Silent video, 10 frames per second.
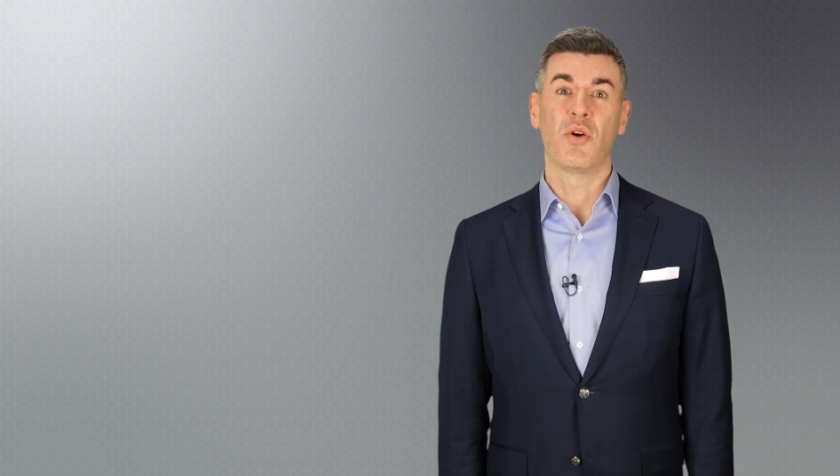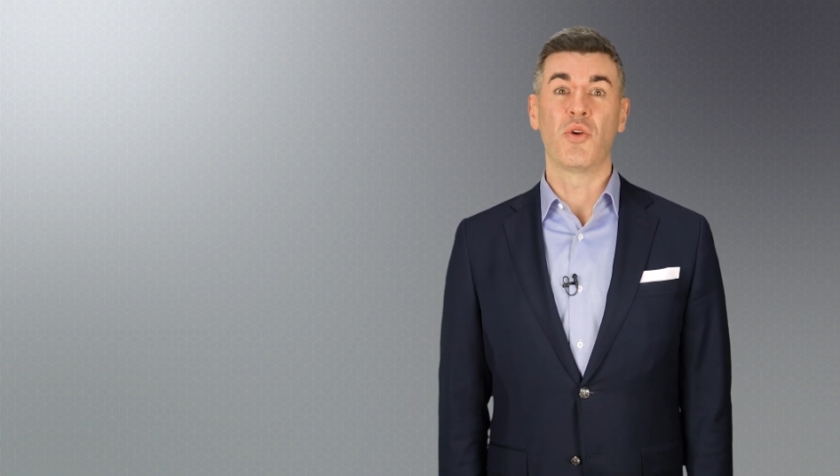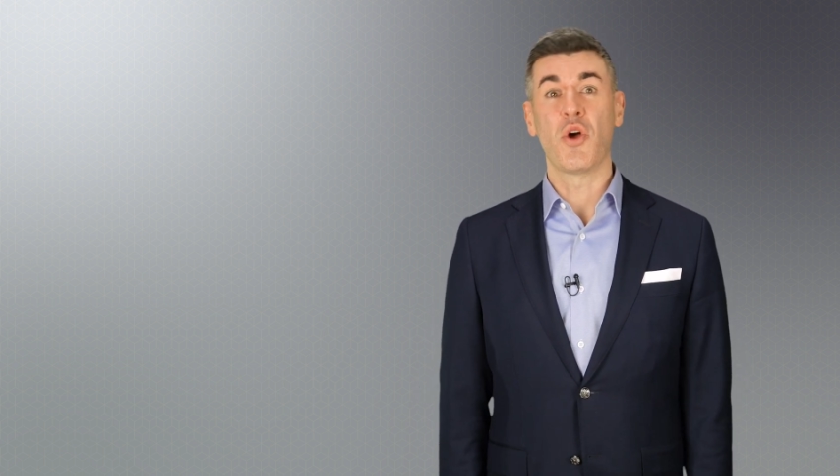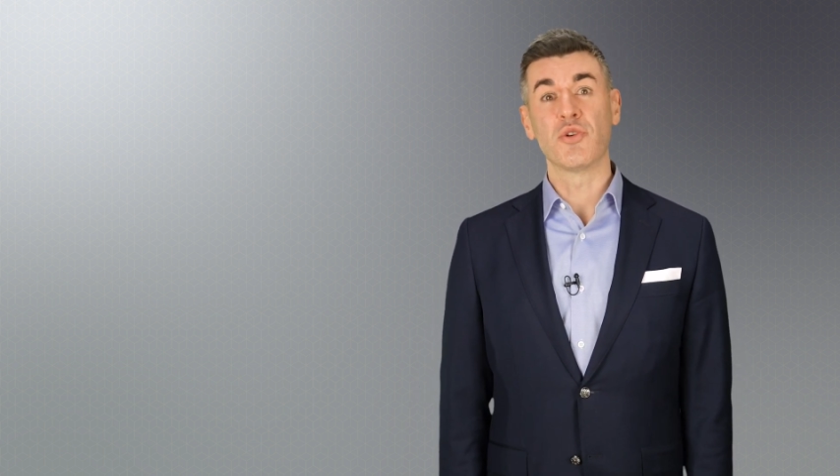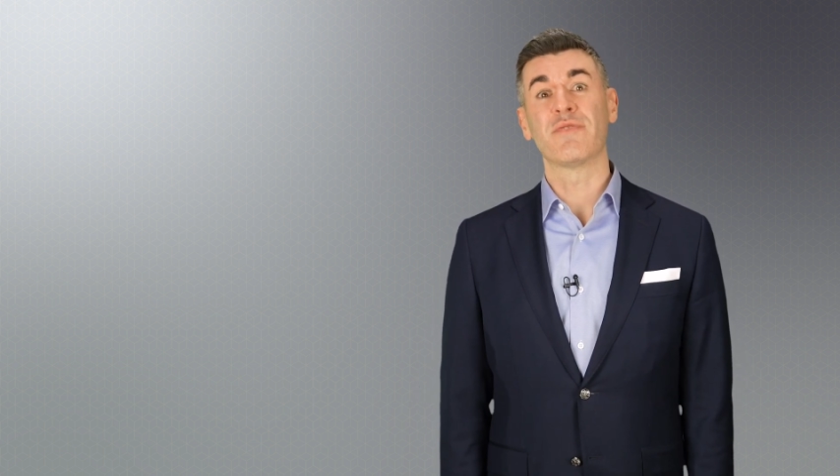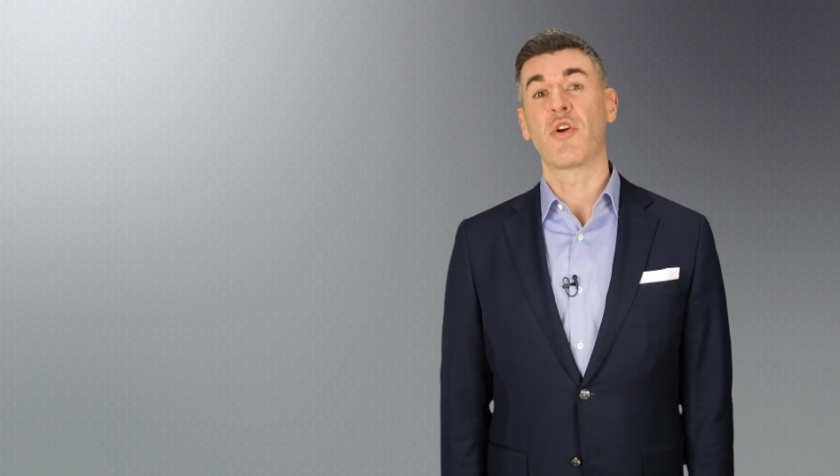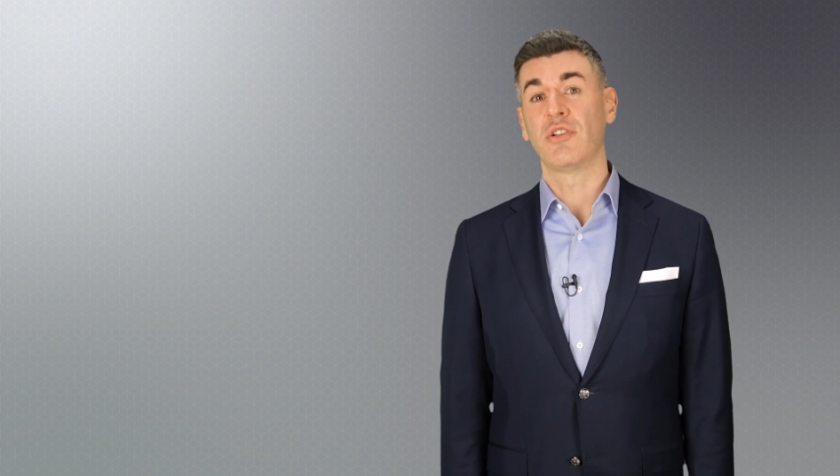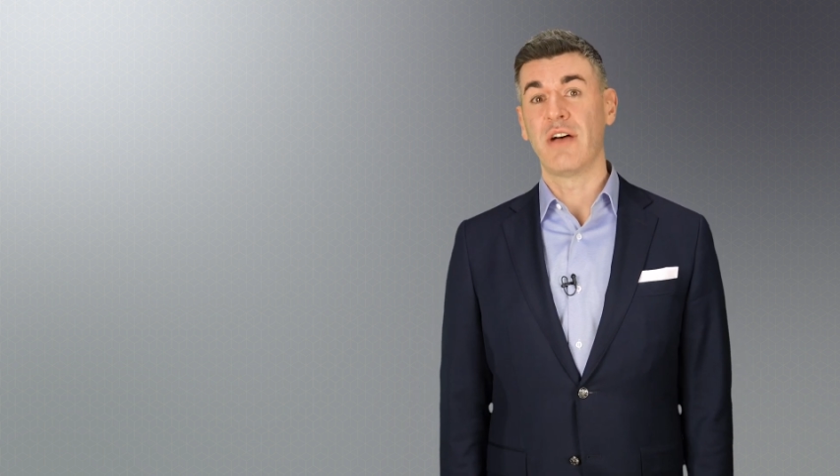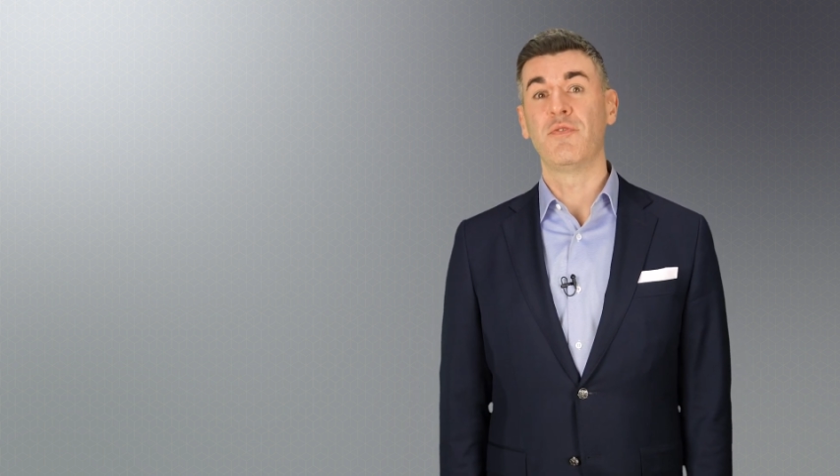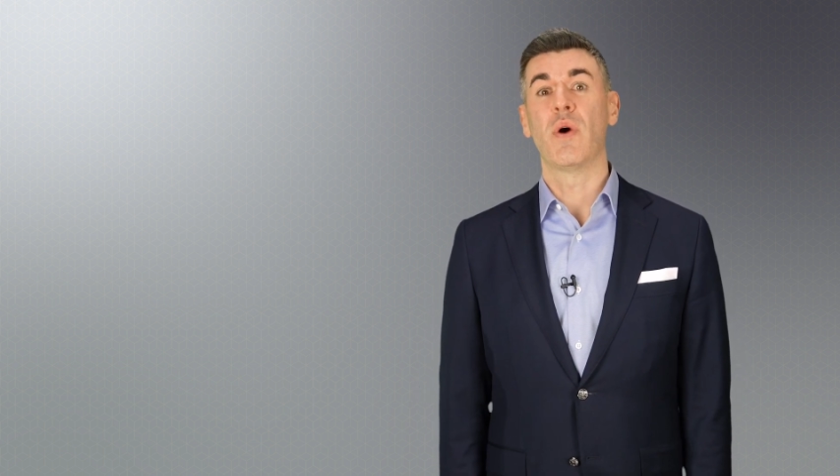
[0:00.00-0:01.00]
or those of
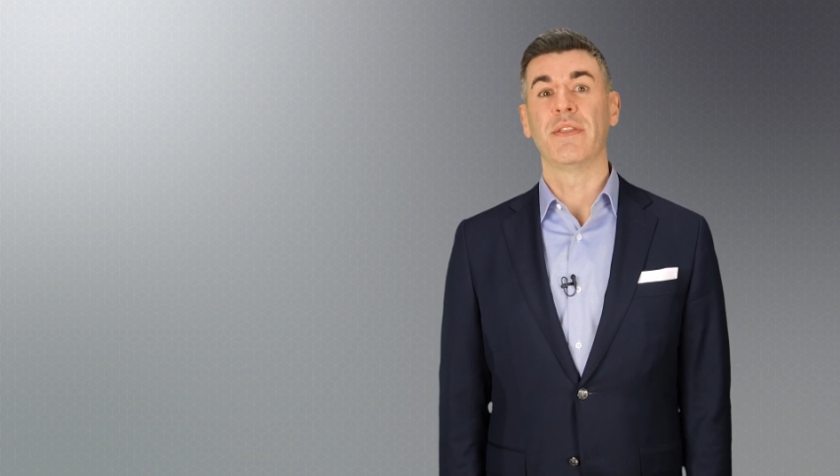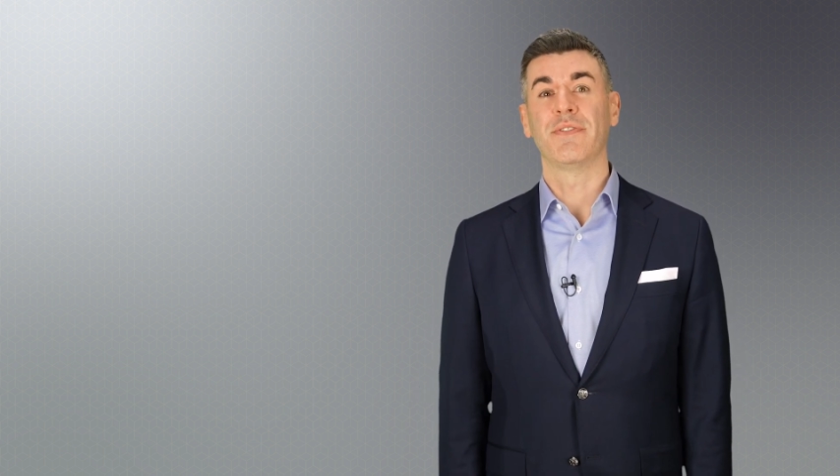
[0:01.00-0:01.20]
our loved